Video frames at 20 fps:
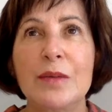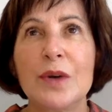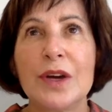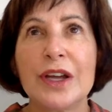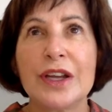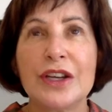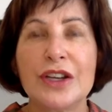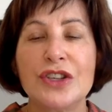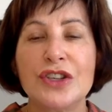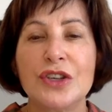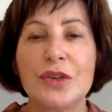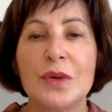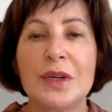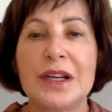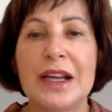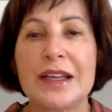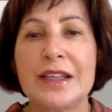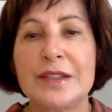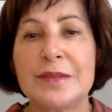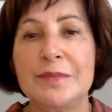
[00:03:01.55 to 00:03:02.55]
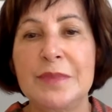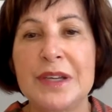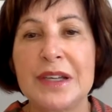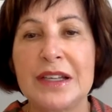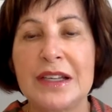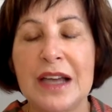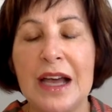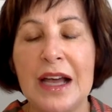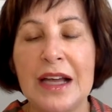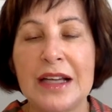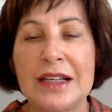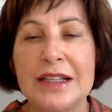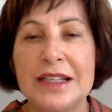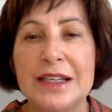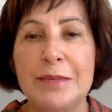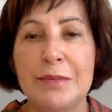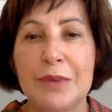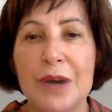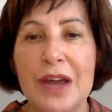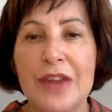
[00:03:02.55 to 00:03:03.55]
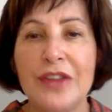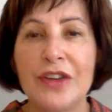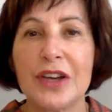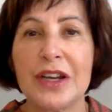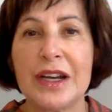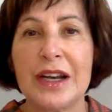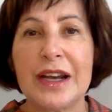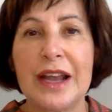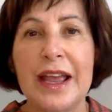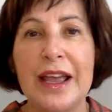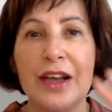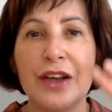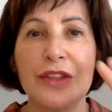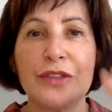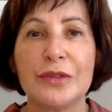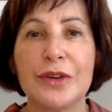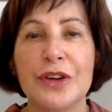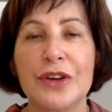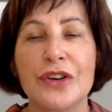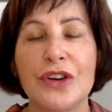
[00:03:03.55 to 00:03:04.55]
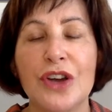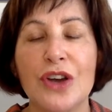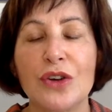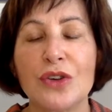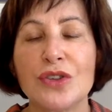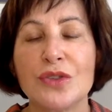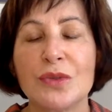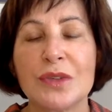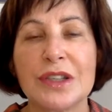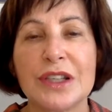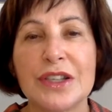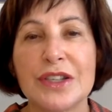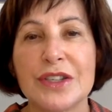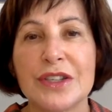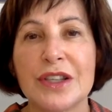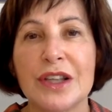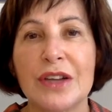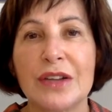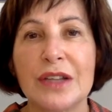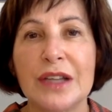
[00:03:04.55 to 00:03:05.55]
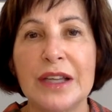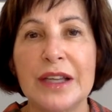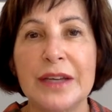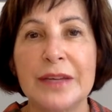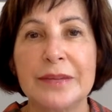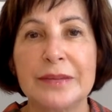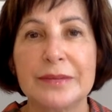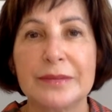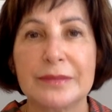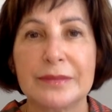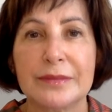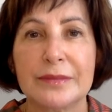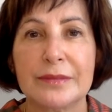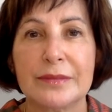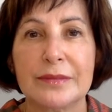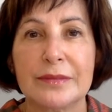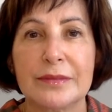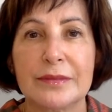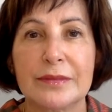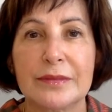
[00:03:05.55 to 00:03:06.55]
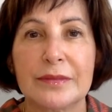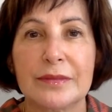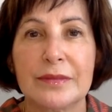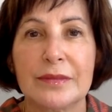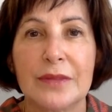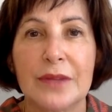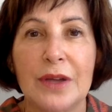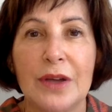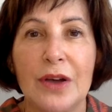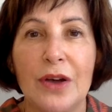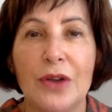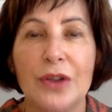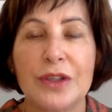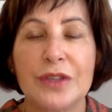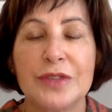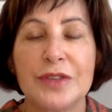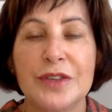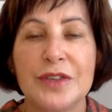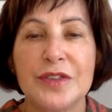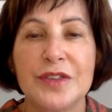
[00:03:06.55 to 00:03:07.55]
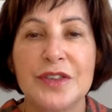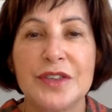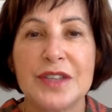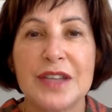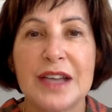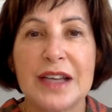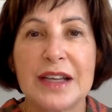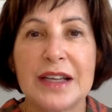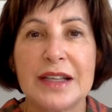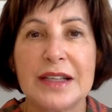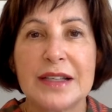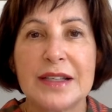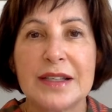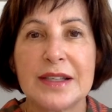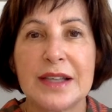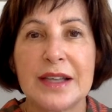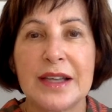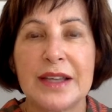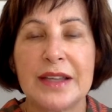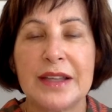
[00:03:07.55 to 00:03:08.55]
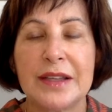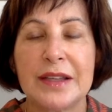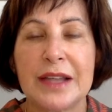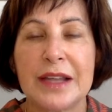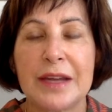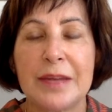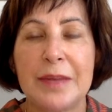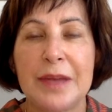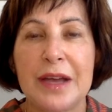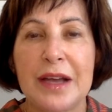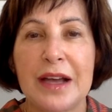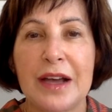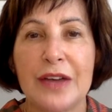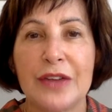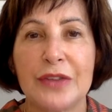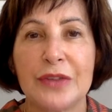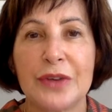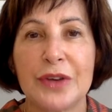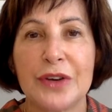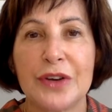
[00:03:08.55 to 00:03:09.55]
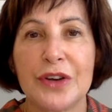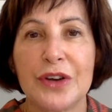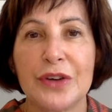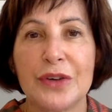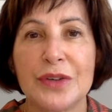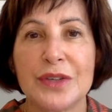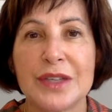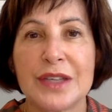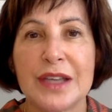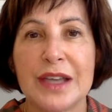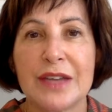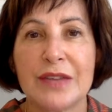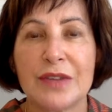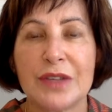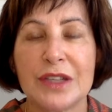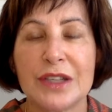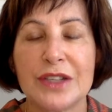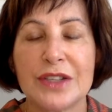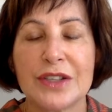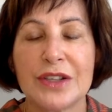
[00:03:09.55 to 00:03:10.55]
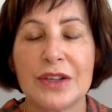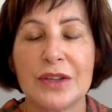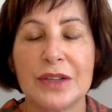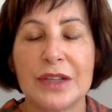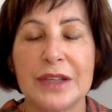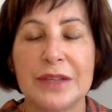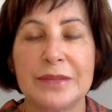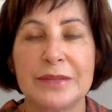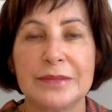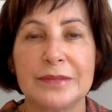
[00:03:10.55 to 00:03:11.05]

we're going to do a nice big uh, deep breath. You're going to inhale through your nose really slowly. Hold it for a few seconds, and then let it back out through your nose again really slowly.